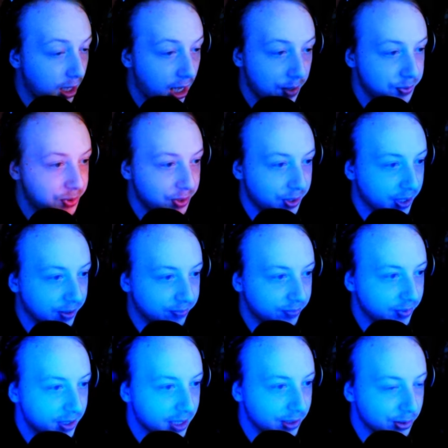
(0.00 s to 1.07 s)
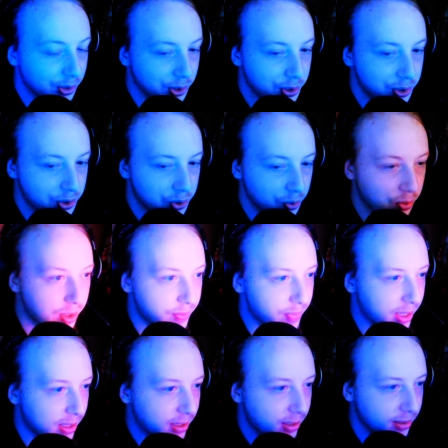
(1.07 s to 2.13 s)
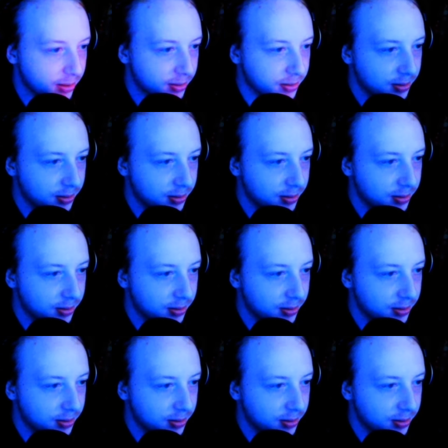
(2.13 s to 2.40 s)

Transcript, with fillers: Absolutely get destroyed, my guy.